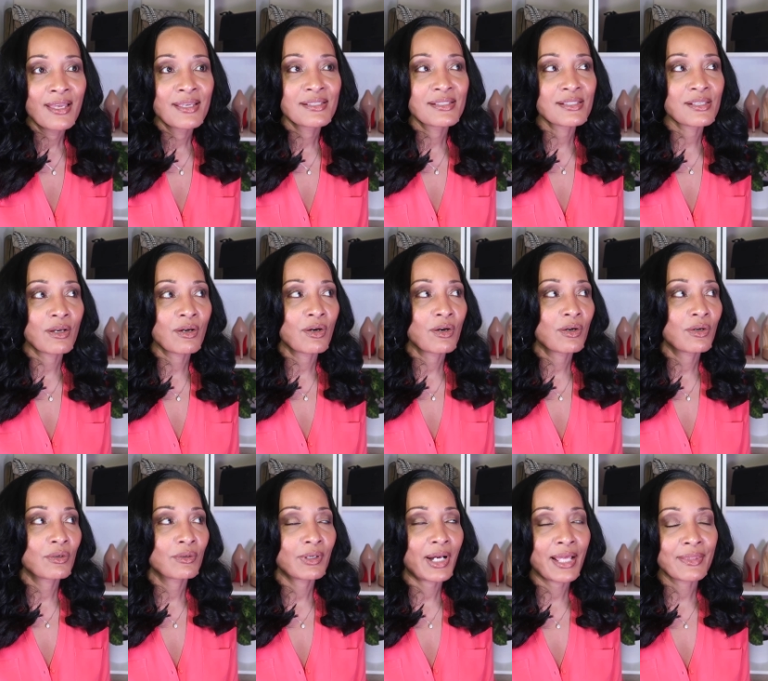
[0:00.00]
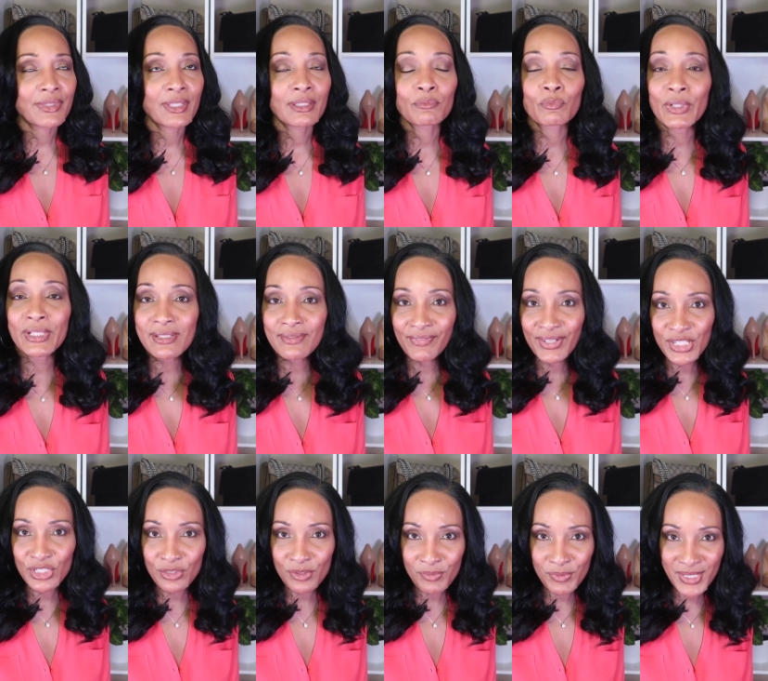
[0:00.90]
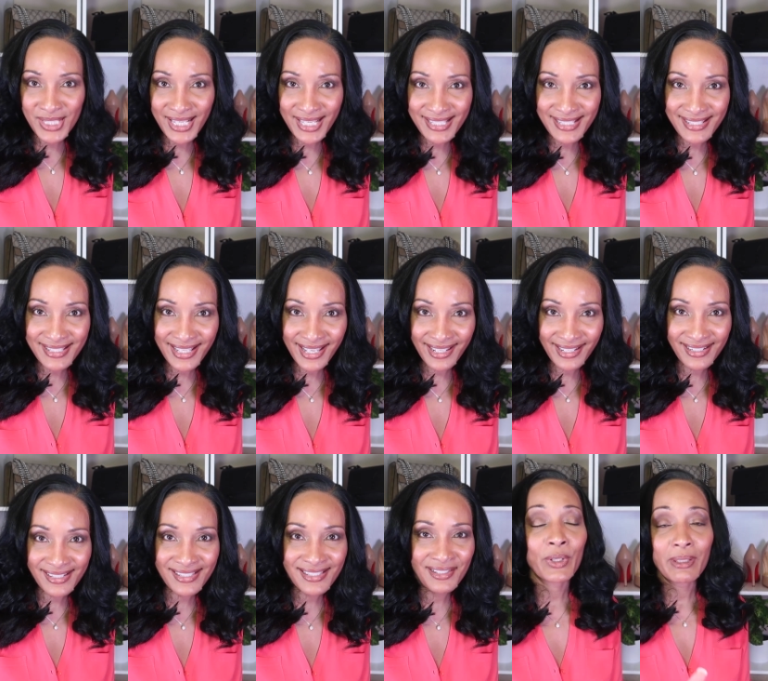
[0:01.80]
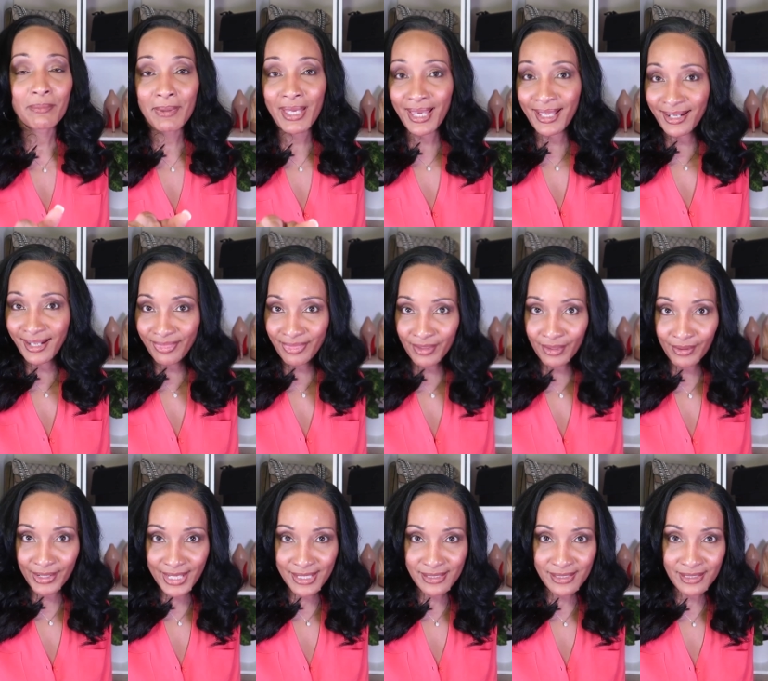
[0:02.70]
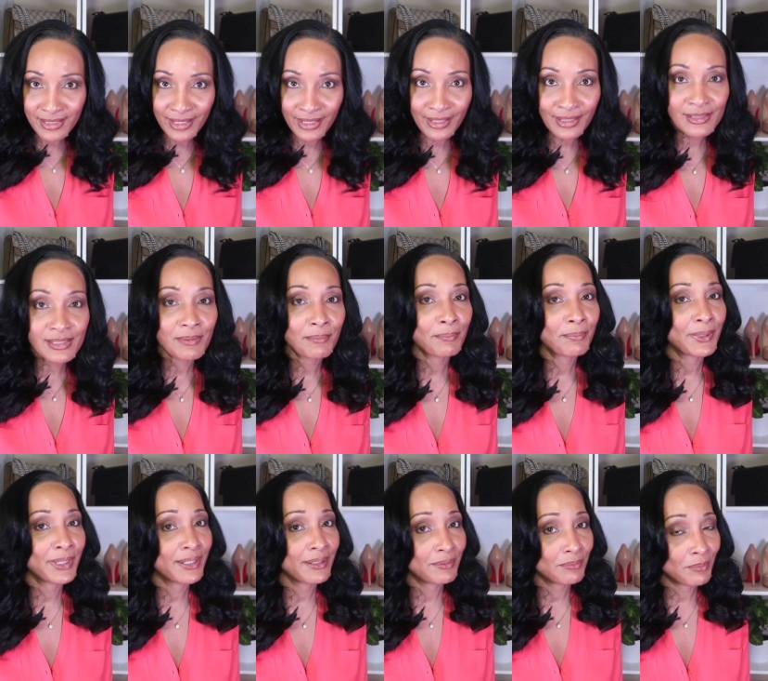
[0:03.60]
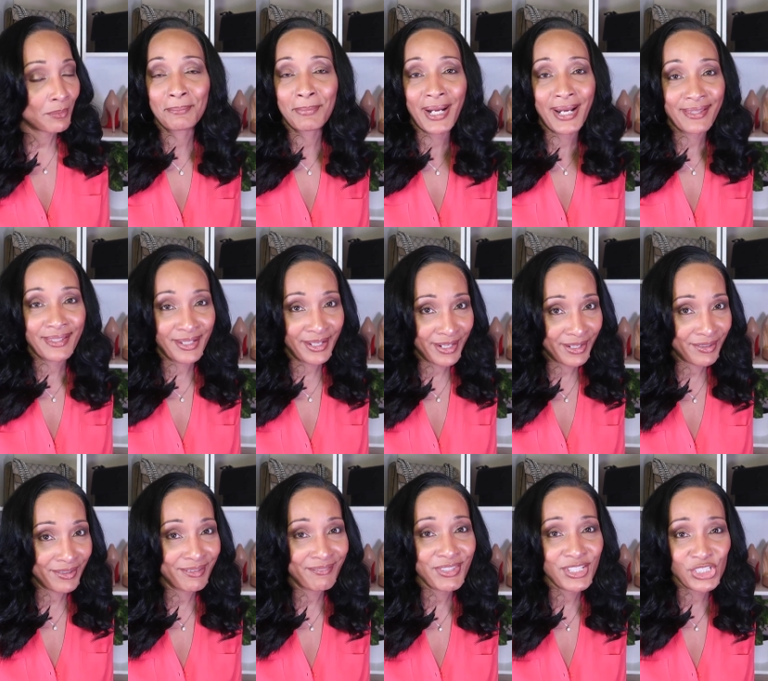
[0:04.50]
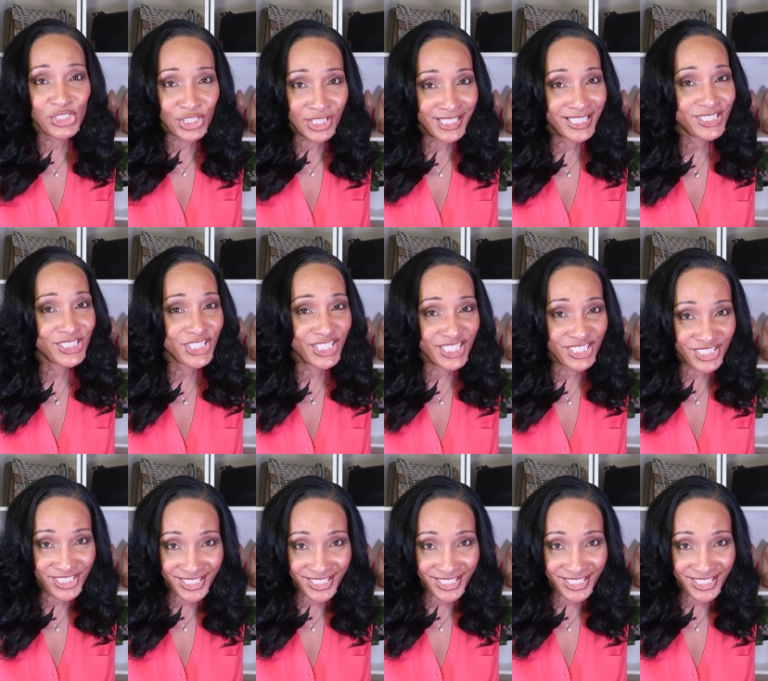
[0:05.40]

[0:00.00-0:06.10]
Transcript: So I think reservations was at 6. We made it there at 6, but by the hair of the chinny chin